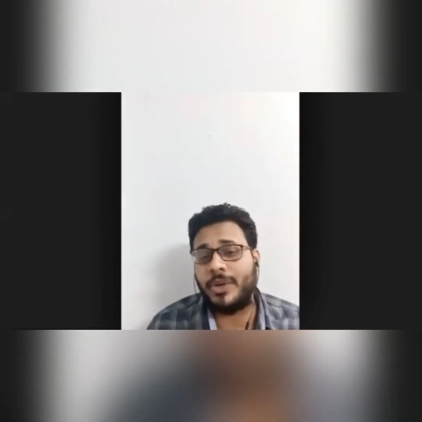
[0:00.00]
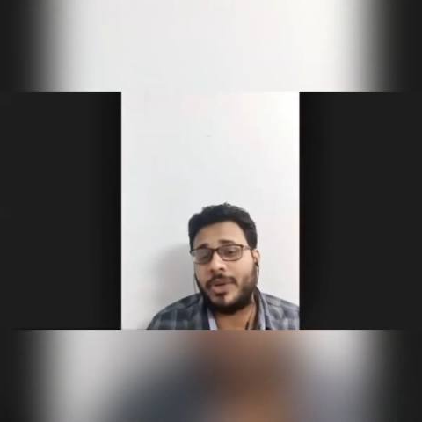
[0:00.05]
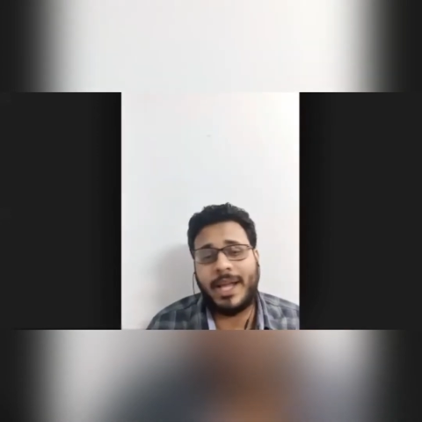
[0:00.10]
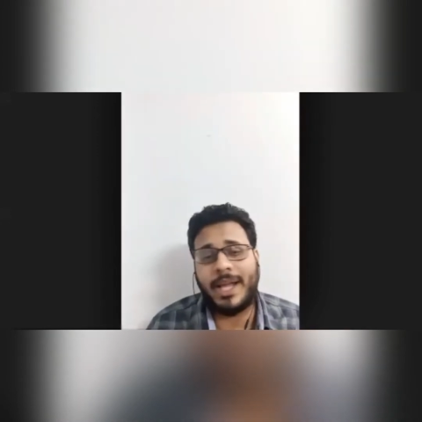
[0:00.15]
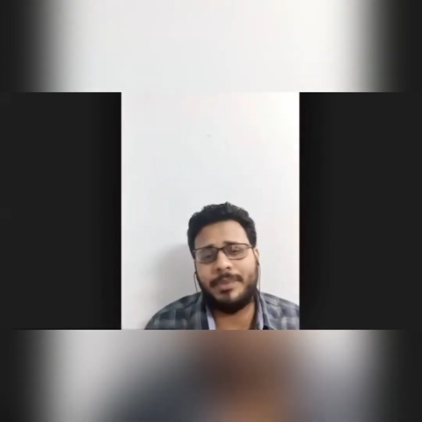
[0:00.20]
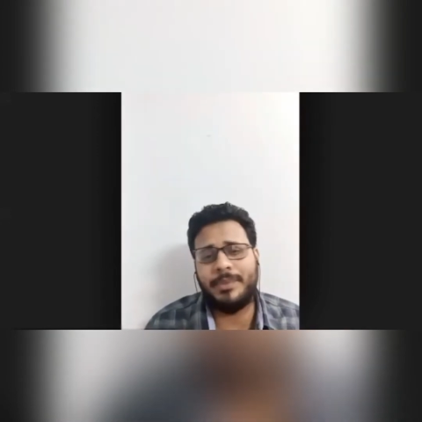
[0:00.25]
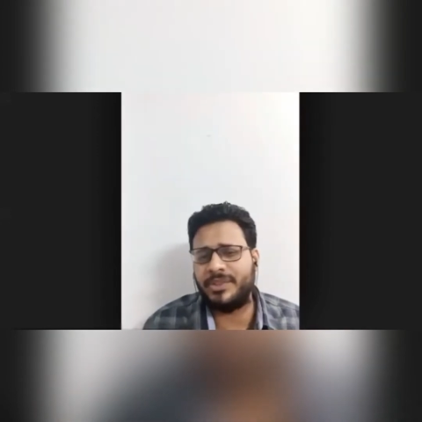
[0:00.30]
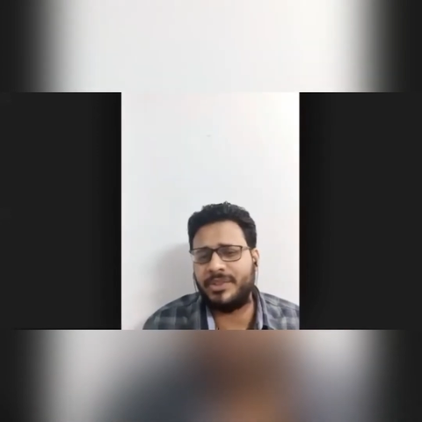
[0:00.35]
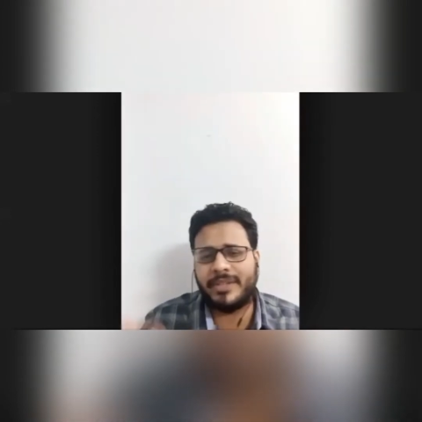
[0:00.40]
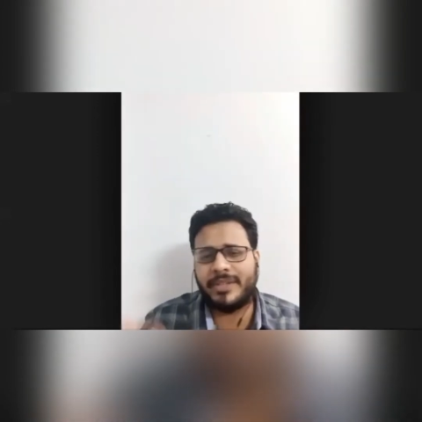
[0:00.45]
I'm
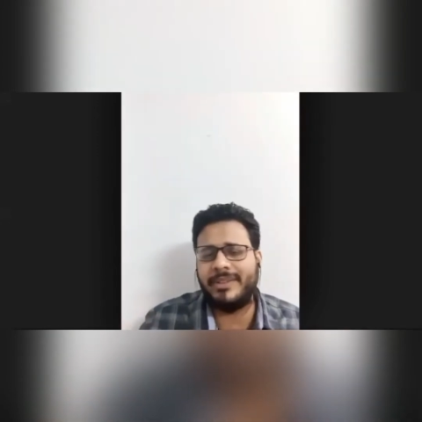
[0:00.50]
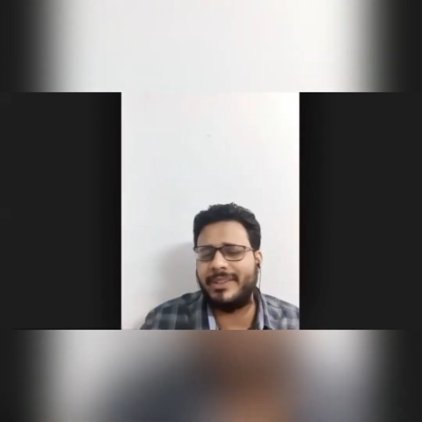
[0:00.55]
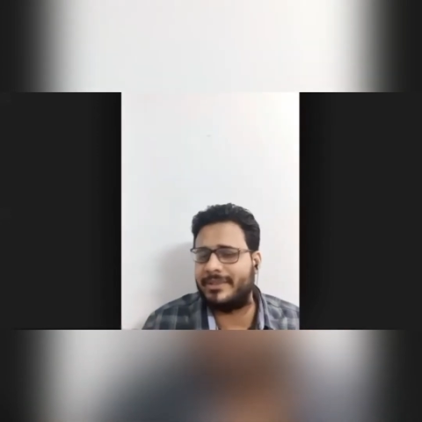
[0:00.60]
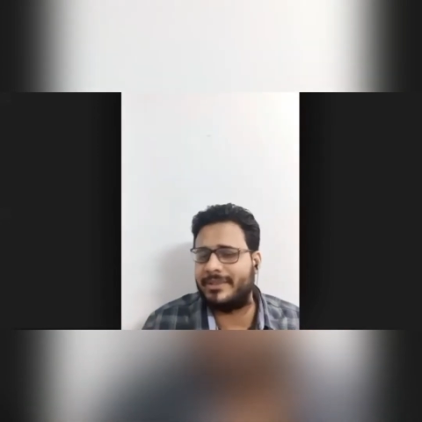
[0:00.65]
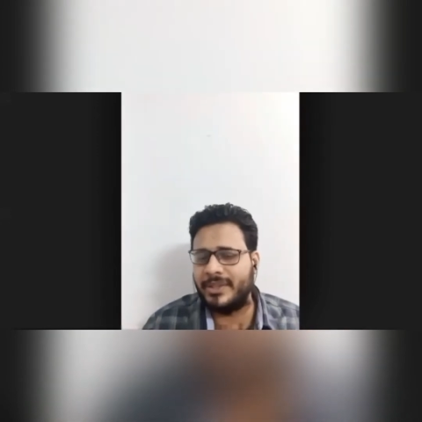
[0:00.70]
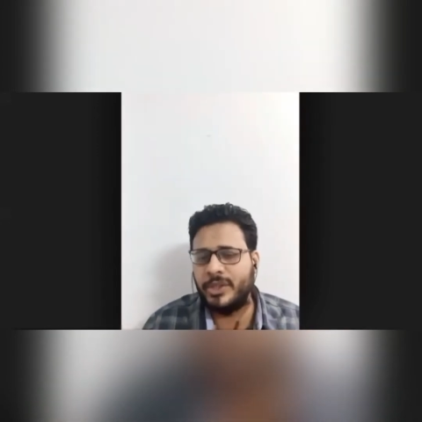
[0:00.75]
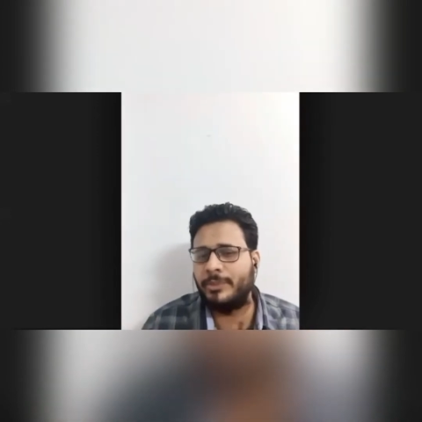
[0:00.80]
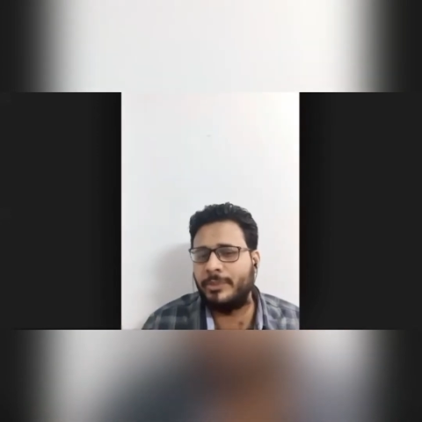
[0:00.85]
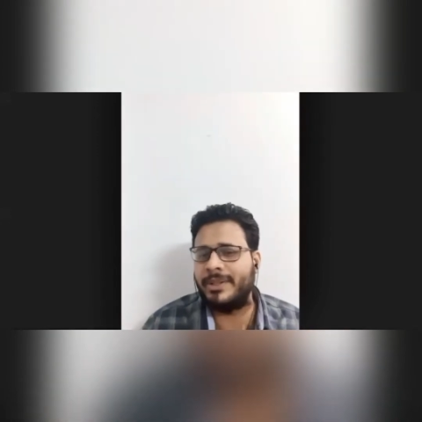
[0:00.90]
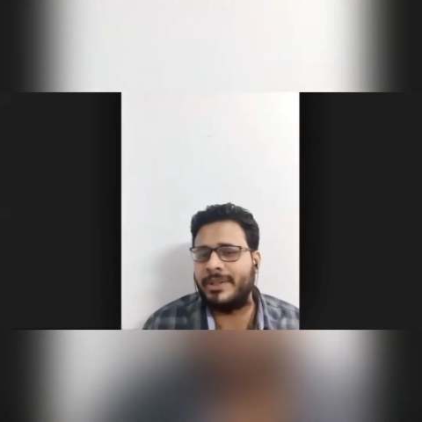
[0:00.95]
just giving
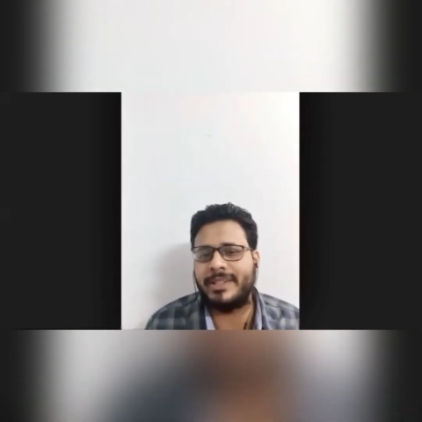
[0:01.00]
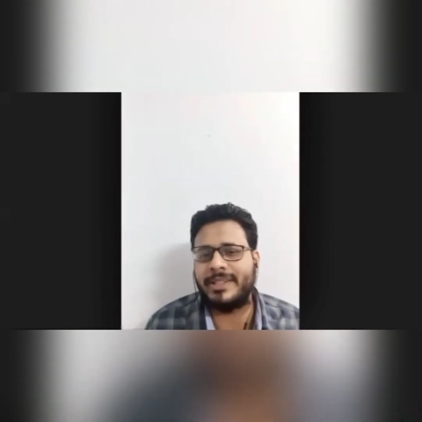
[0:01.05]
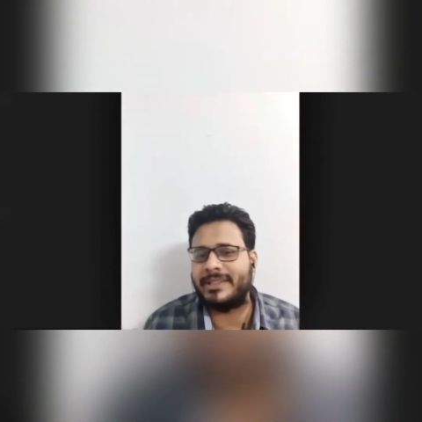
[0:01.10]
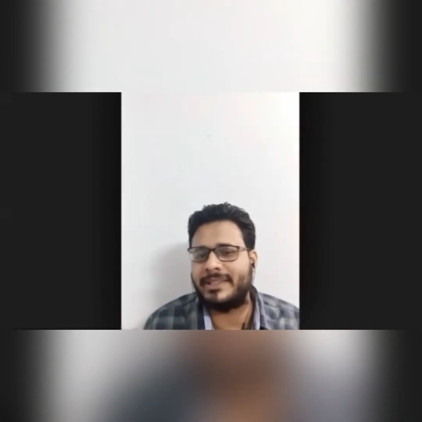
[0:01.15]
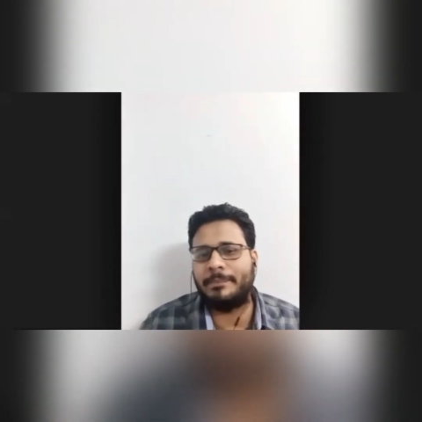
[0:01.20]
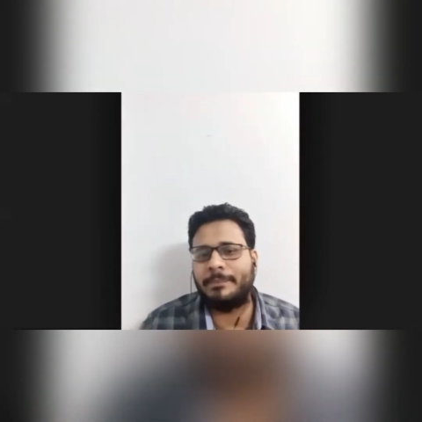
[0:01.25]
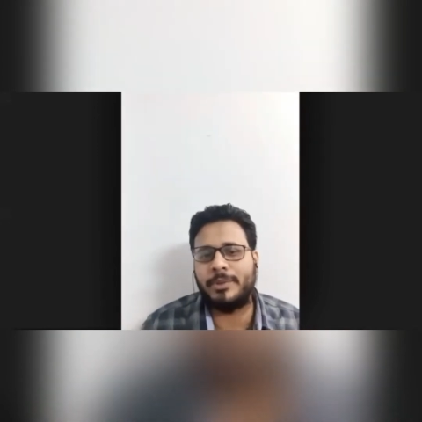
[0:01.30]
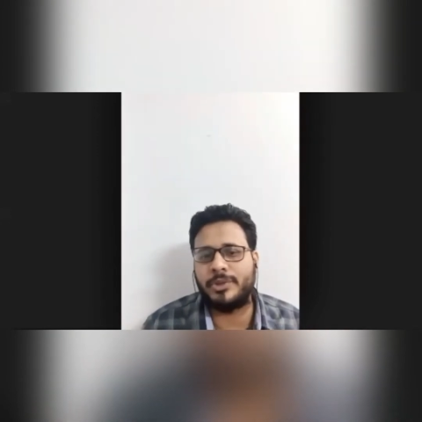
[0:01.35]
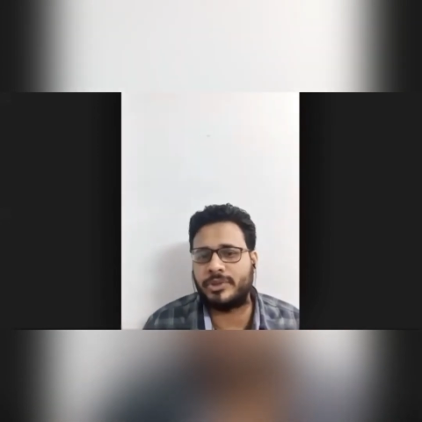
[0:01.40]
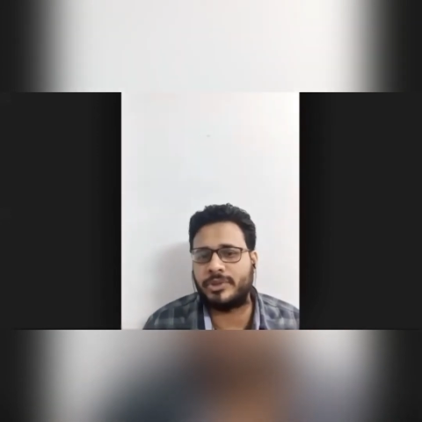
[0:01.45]
numerous
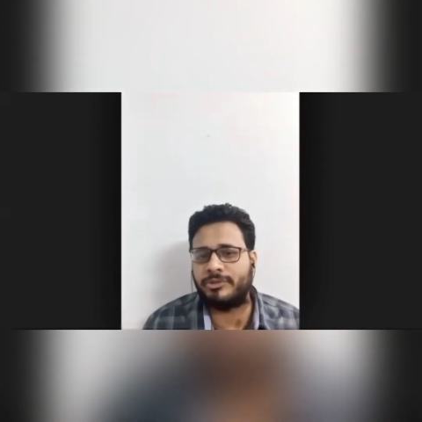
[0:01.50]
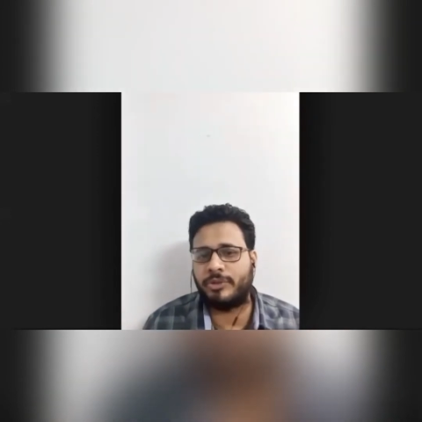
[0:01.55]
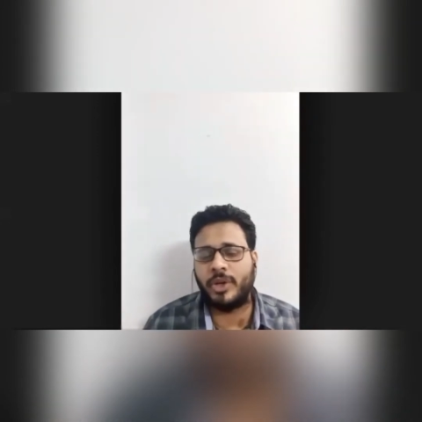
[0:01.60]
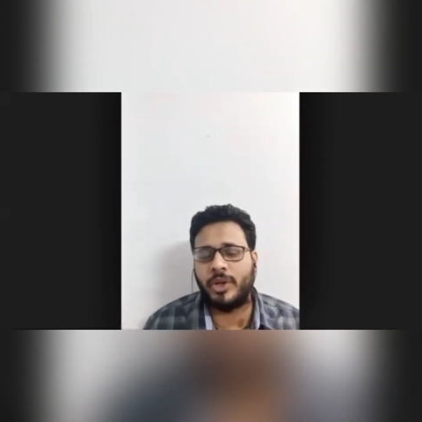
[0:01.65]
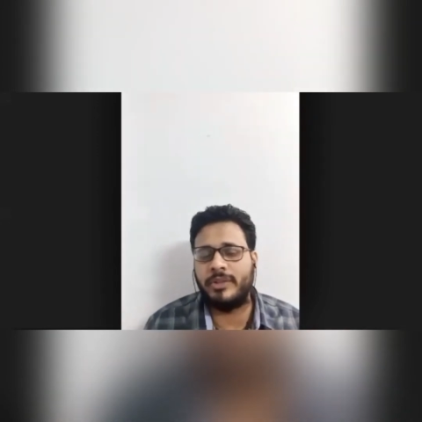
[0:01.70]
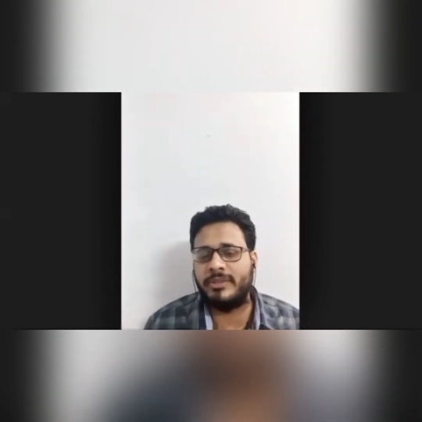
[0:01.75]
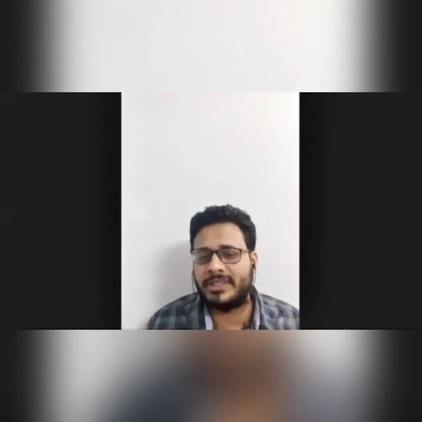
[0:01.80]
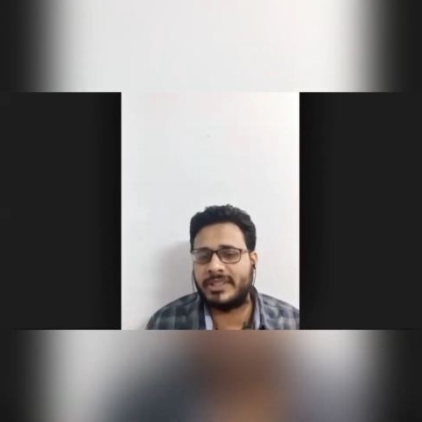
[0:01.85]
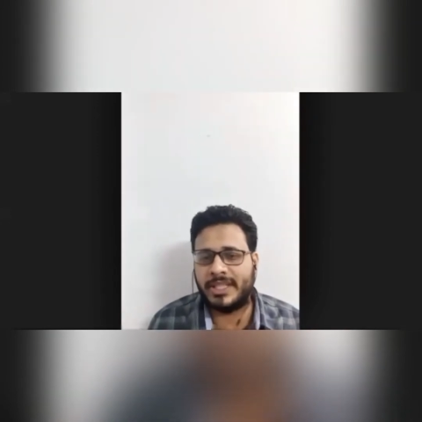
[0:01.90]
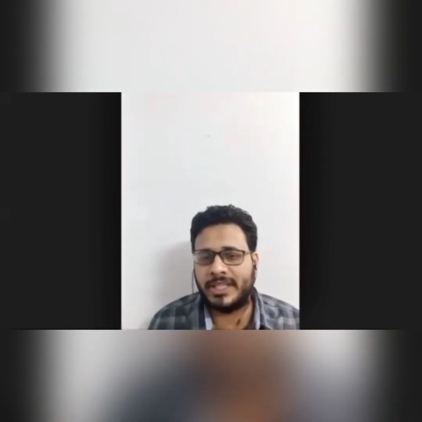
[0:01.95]
examples of fall
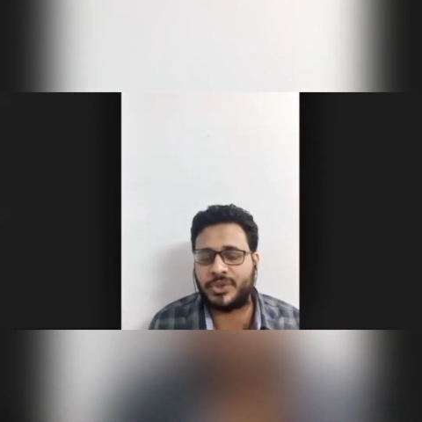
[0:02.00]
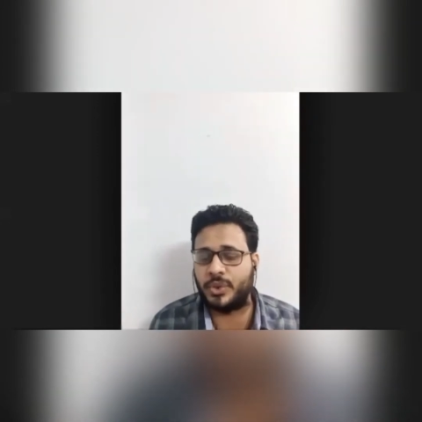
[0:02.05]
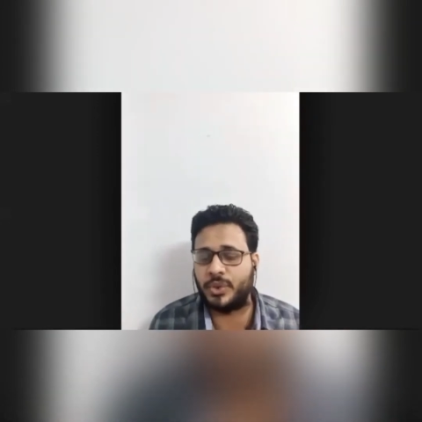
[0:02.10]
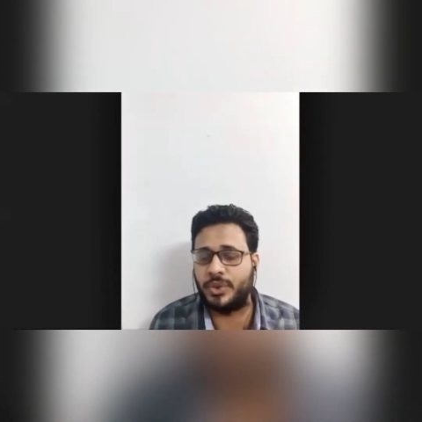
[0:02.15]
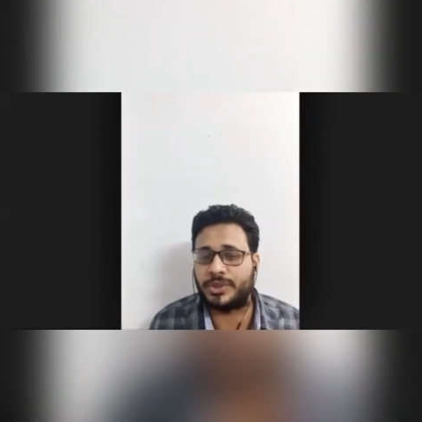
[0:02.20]
away threshold.